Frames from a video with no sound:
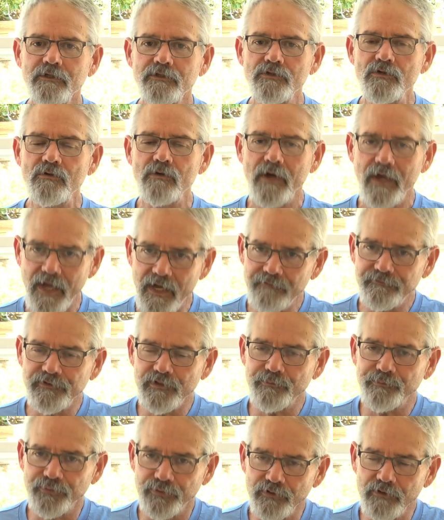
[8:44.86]
You have
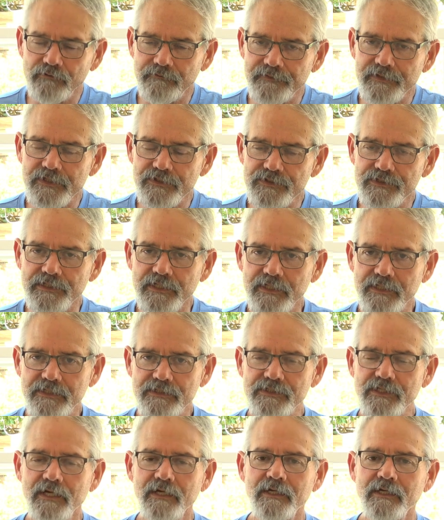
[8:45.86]
to prove these
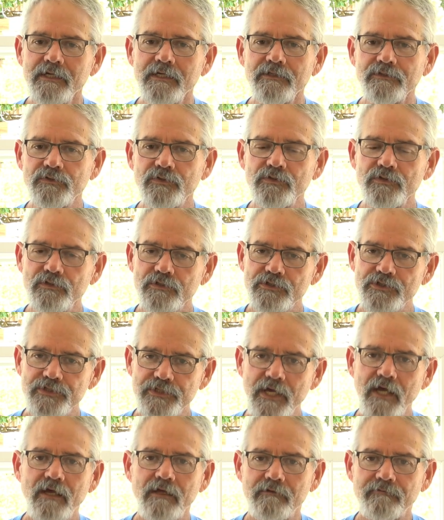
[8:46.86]
things to
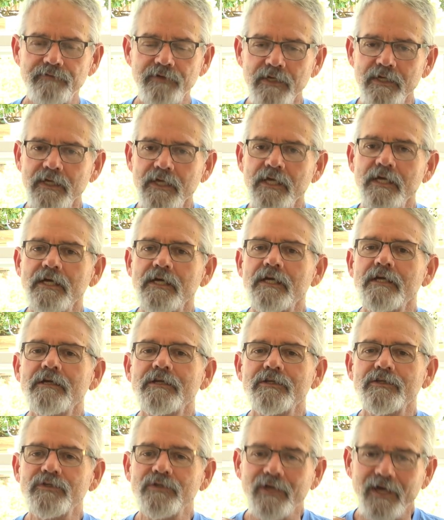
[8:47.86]
yourself.
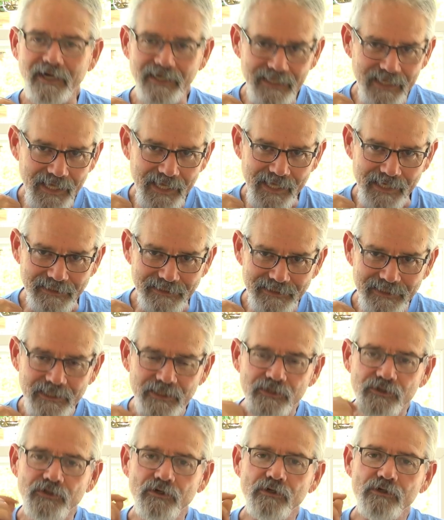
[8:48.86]
Again,
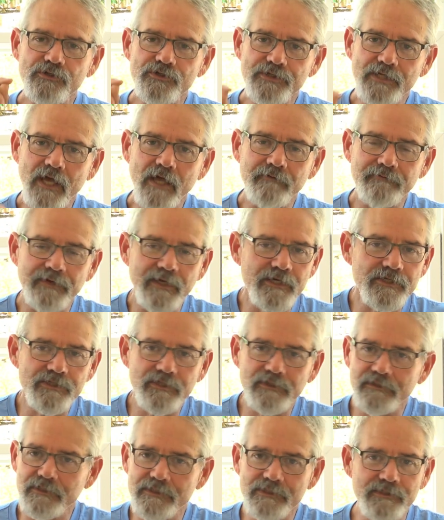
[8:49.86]
your
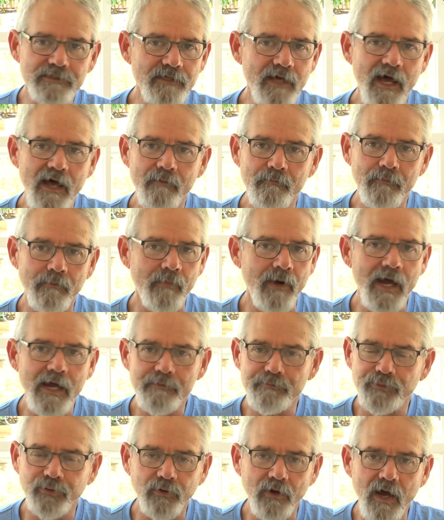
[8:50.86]
salvation is not my
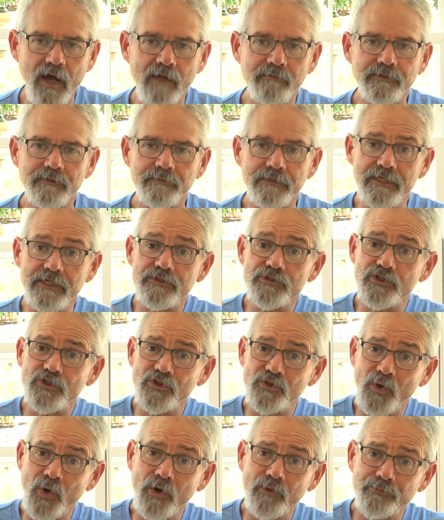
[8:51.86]
problem, it's
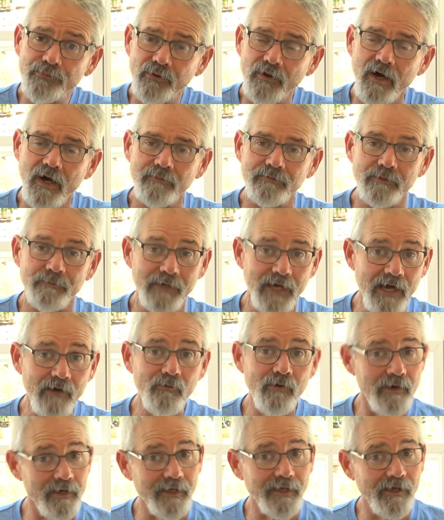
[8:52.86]
your problem. I
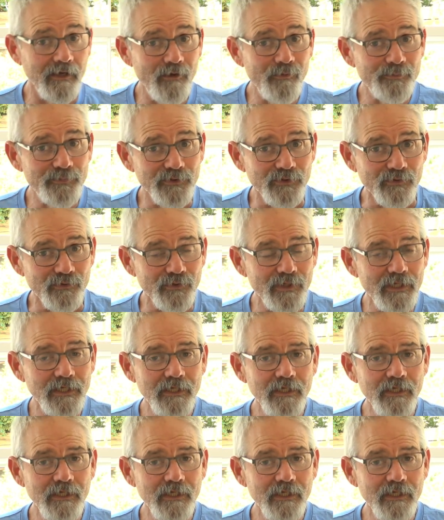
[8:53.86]
want to help you.